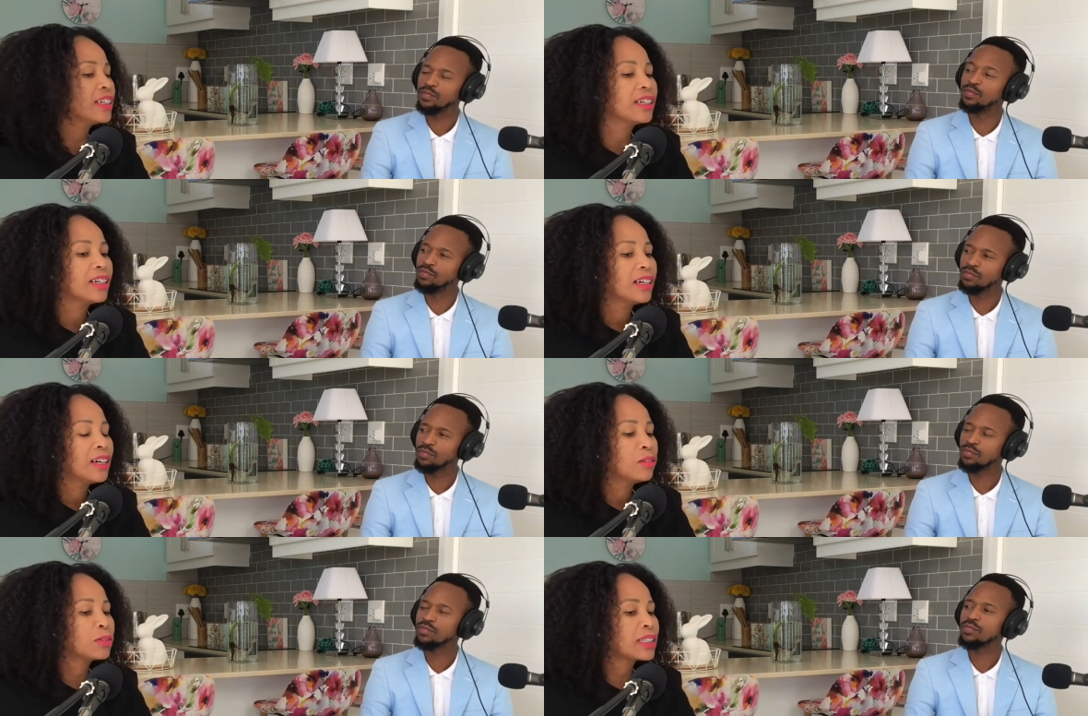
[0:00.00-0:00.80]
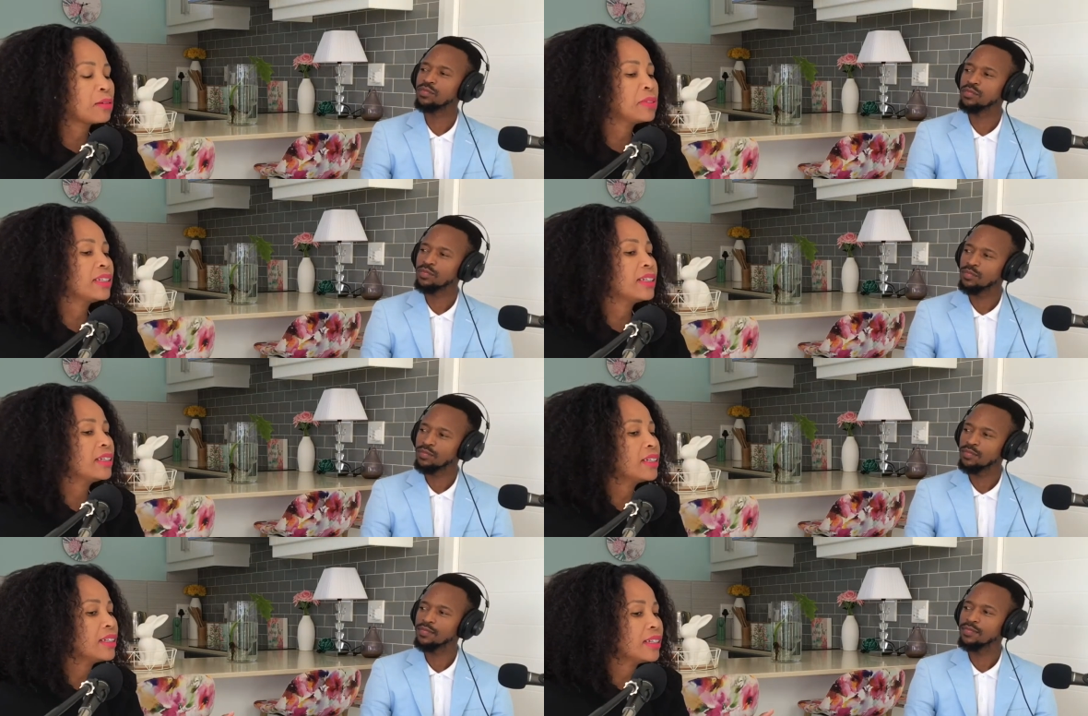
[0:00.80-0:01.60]
Speaker 1: Mm-hmm.
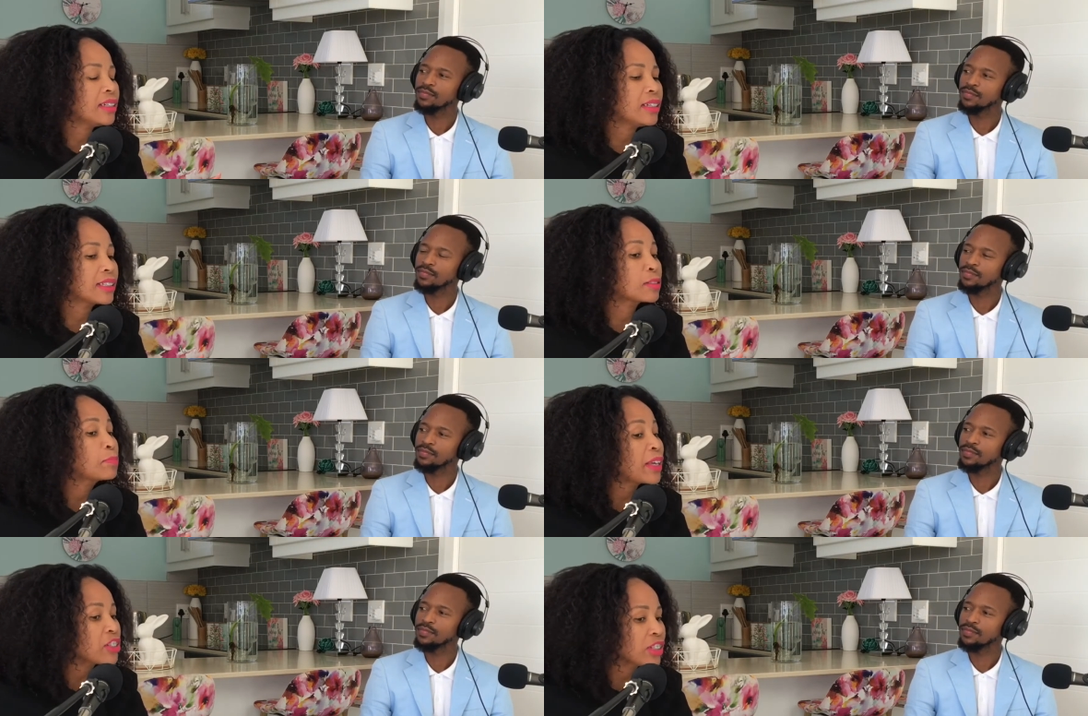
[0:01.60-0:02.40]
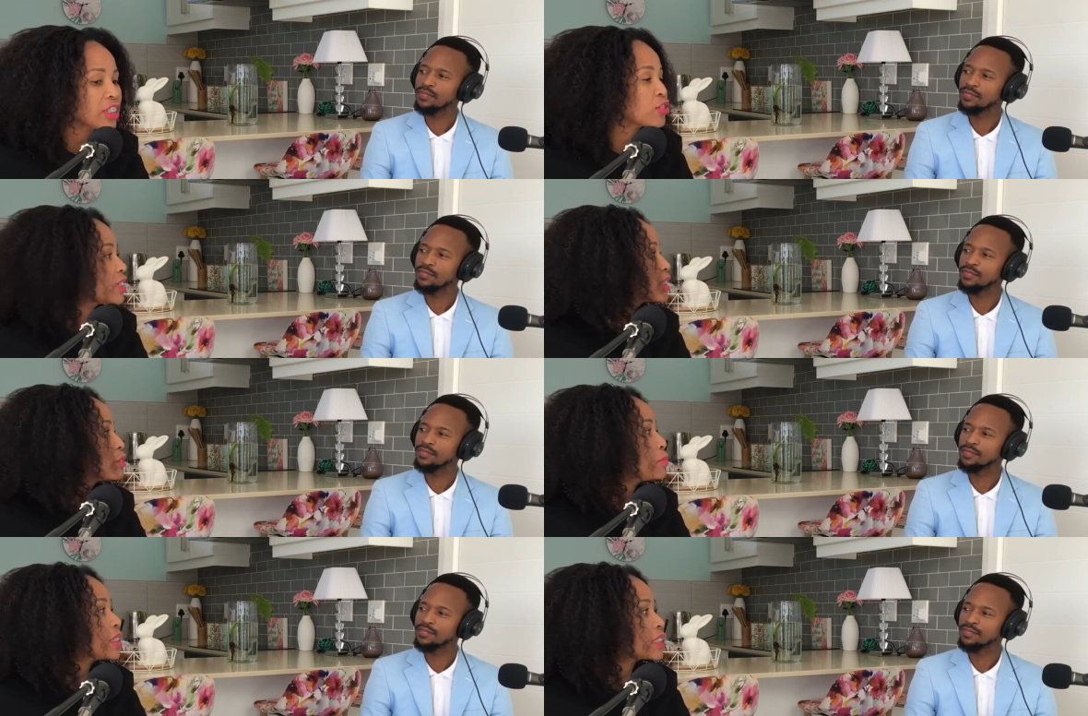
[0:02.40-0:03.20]
UThabile has special interest in
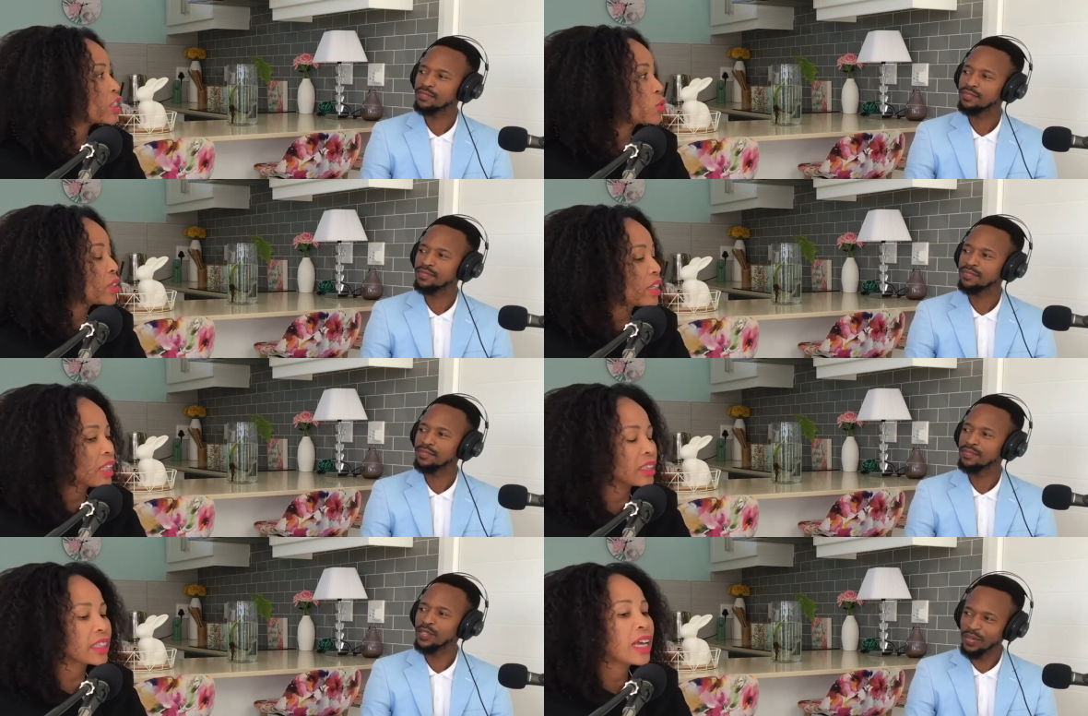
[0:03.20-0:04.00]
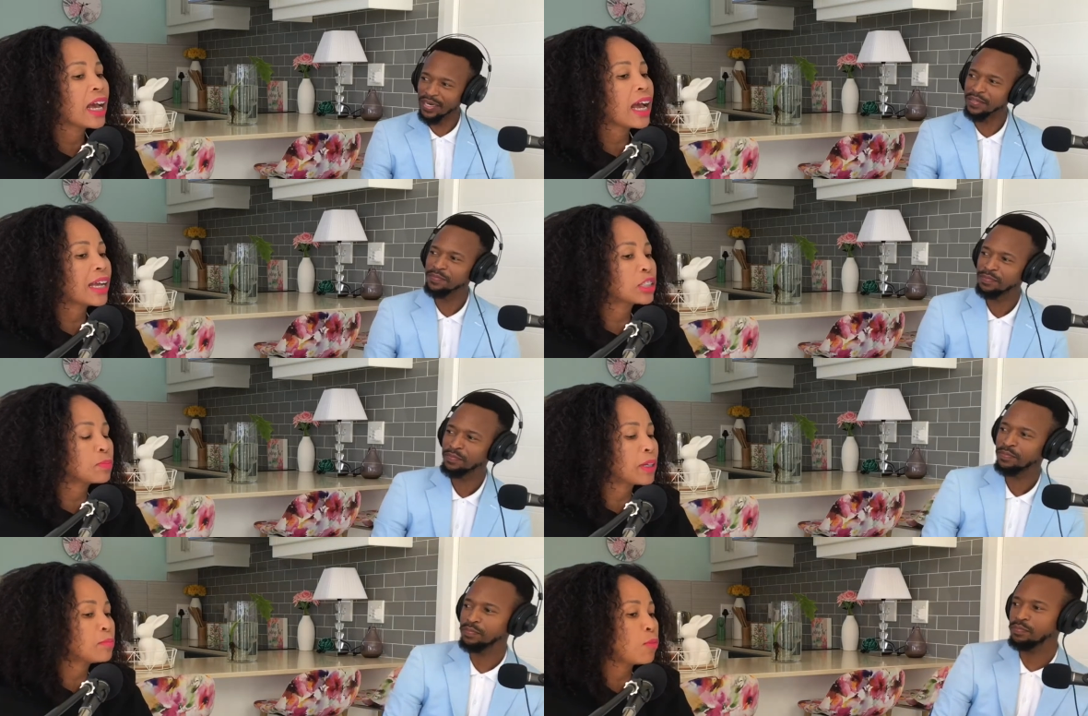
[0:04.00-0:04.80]
male sexual health. Right. I
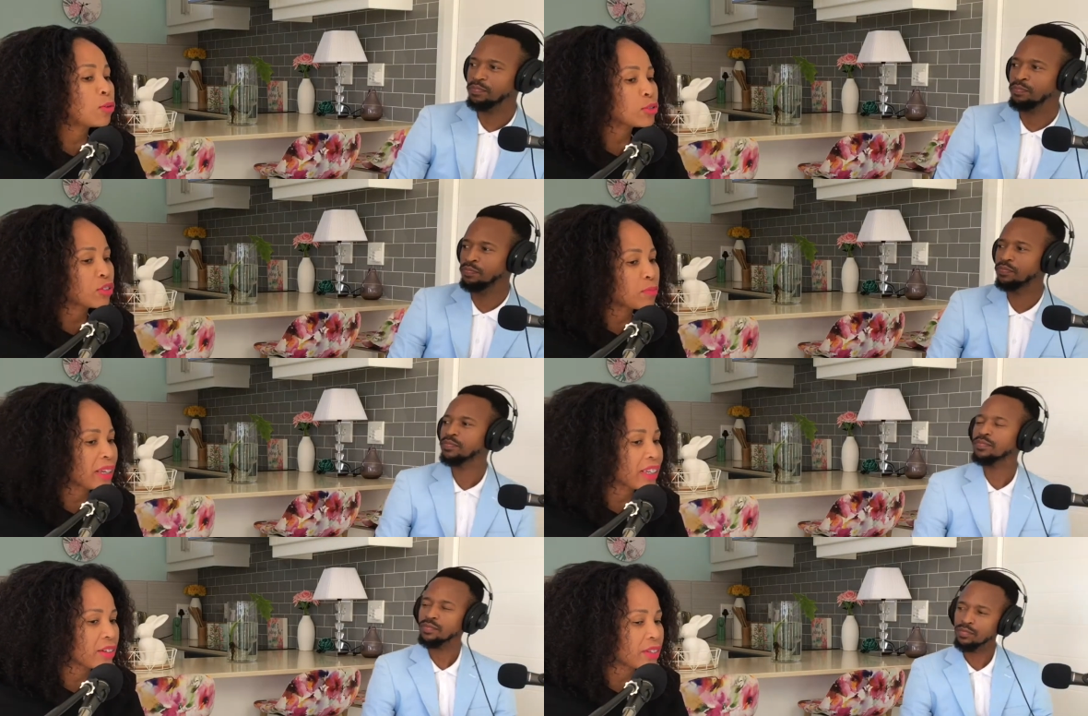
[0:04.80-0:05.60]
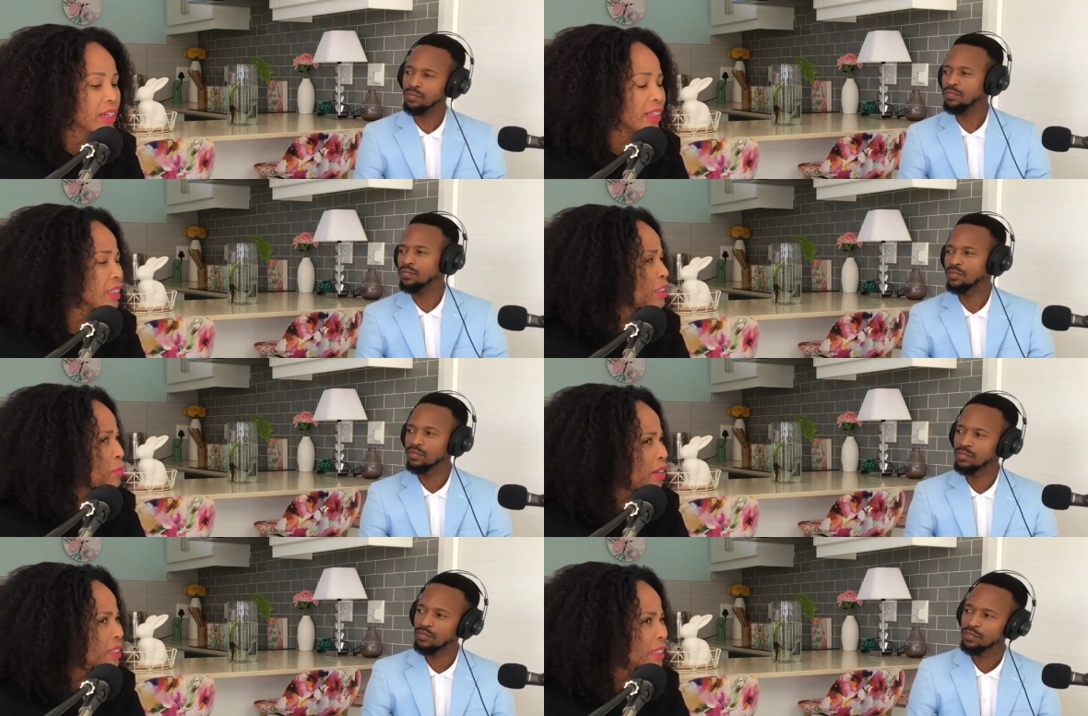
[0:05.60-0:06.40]
spent most of my career, I think the
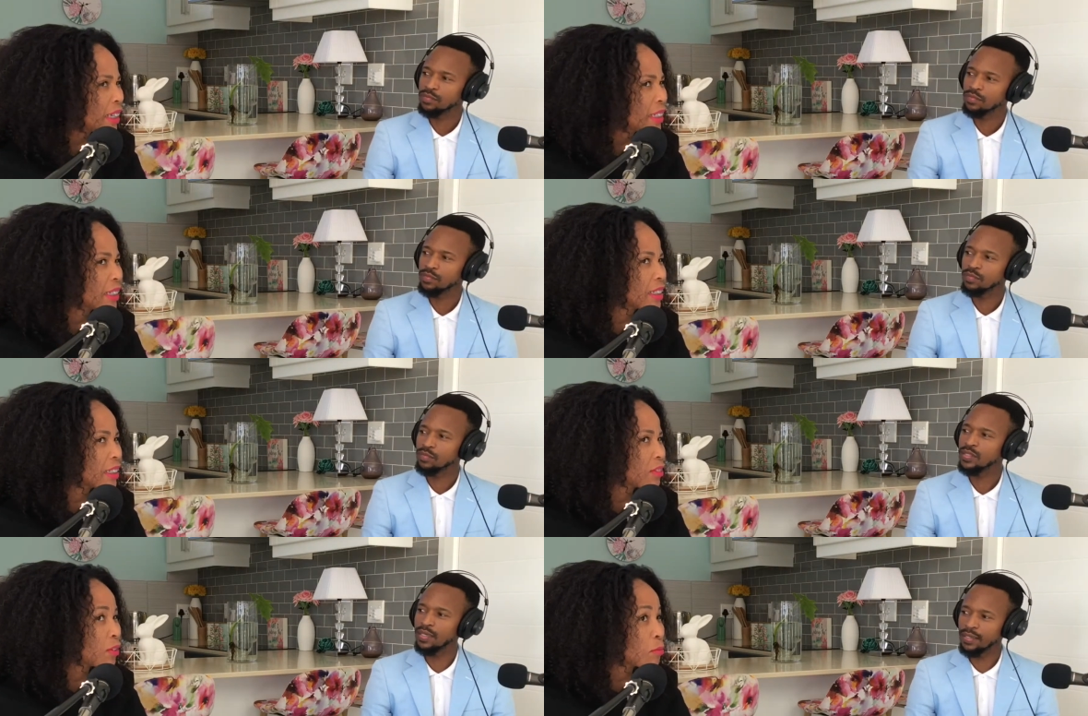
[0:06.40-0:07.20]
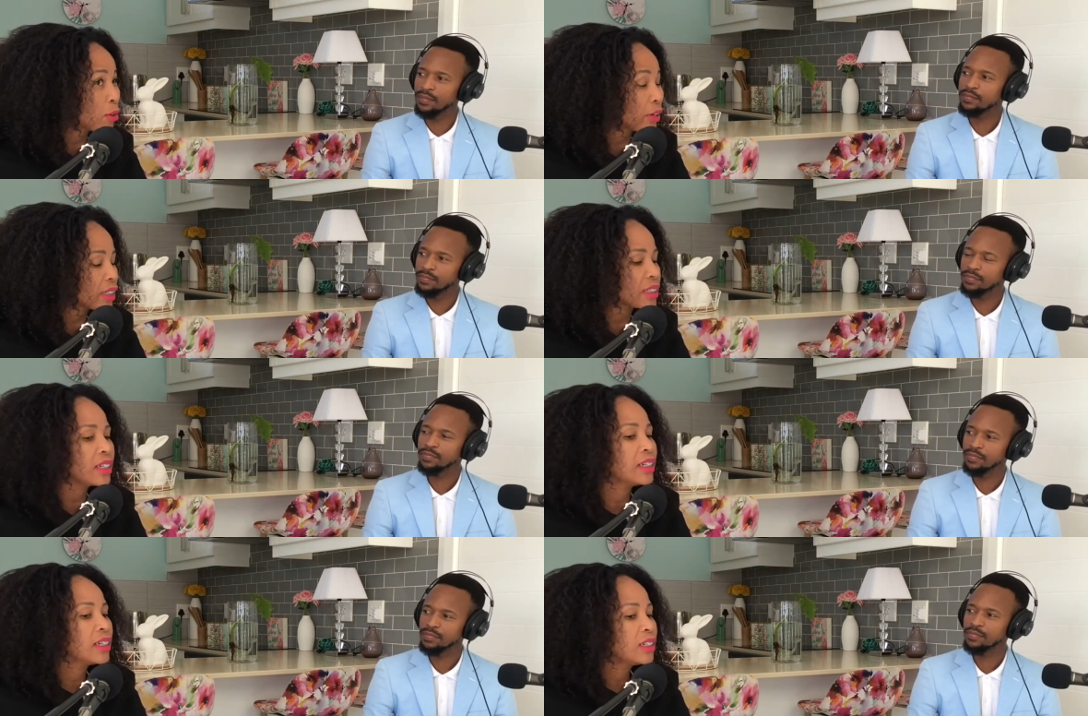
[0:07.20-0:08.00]
past 10 years, if yeah. I'm correct,
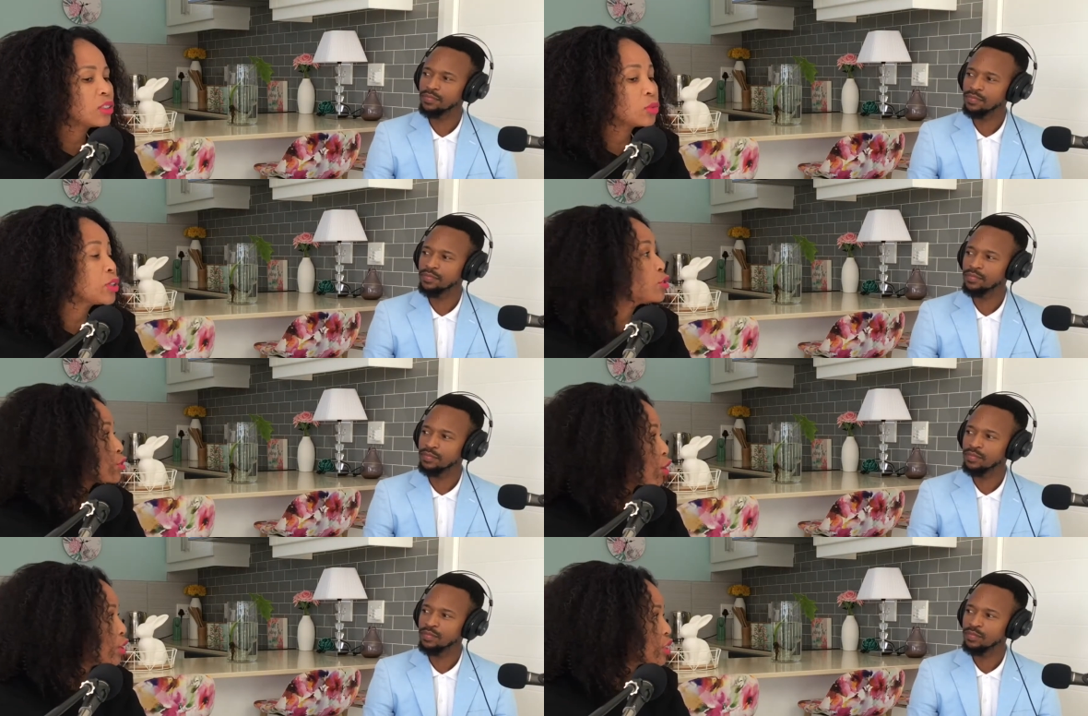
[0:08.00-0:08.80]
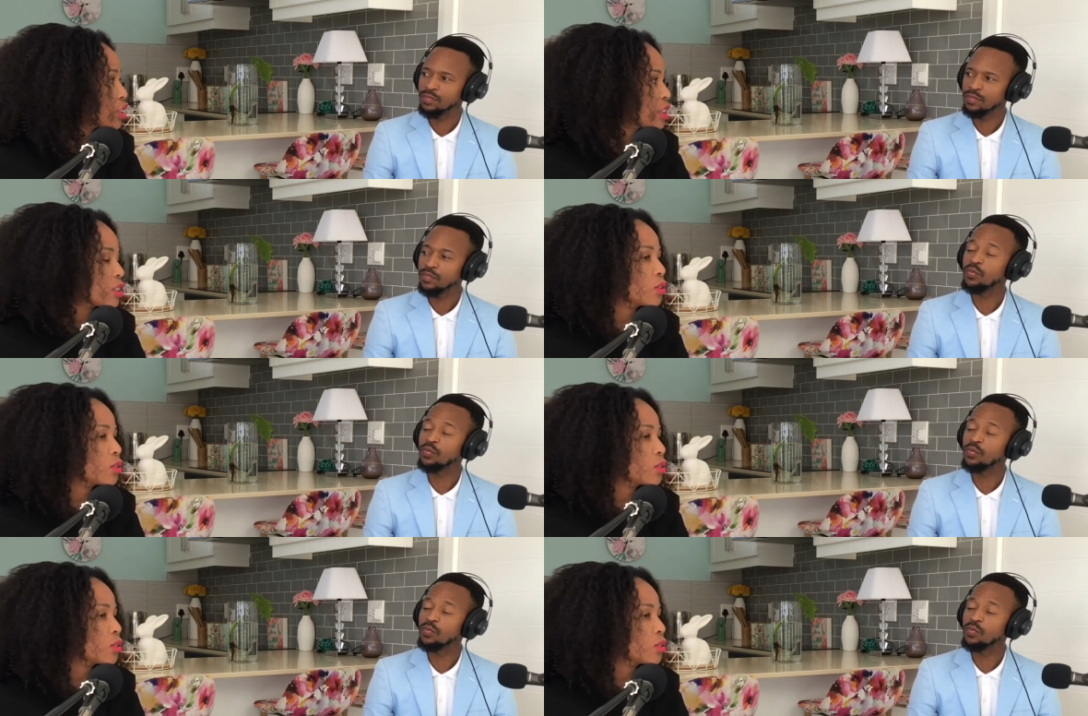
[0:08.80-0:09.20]
doing urology. So